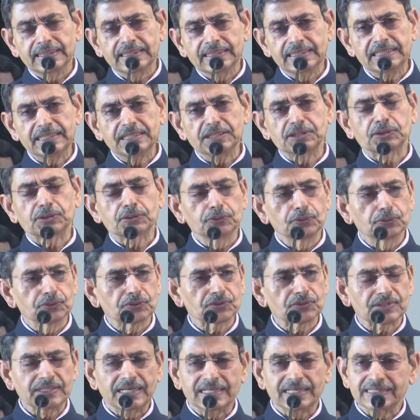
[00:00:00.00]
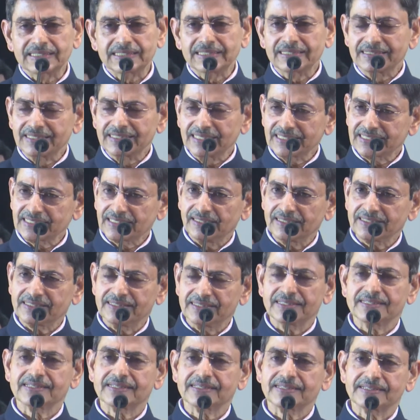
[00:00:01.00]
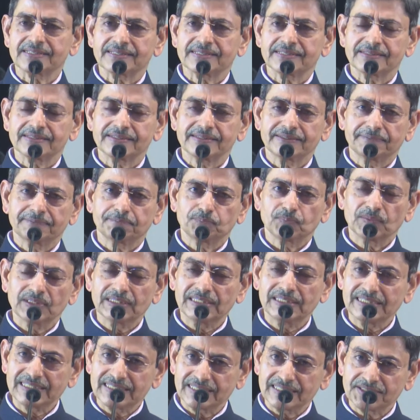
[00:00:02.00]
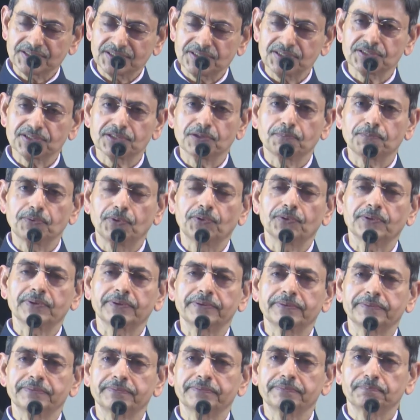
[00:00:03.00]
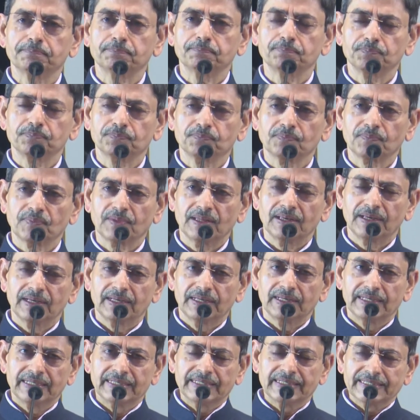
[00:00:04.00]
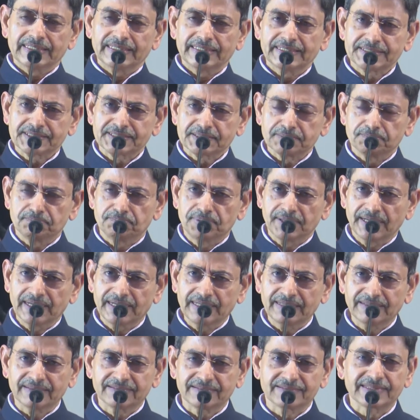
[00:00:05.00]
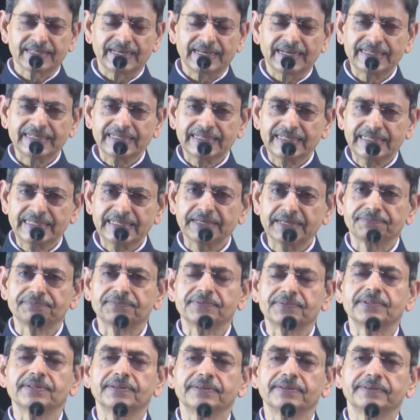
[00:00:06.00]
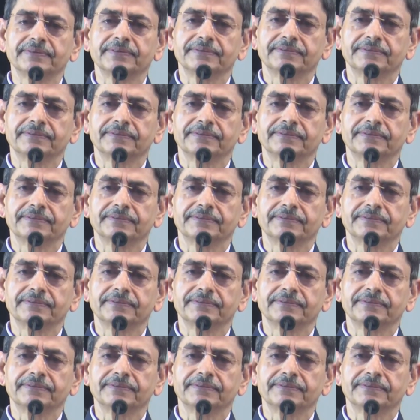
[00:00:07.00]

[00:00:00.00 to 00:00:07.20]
issues that it discusses, it touches upon, its breadth and depth.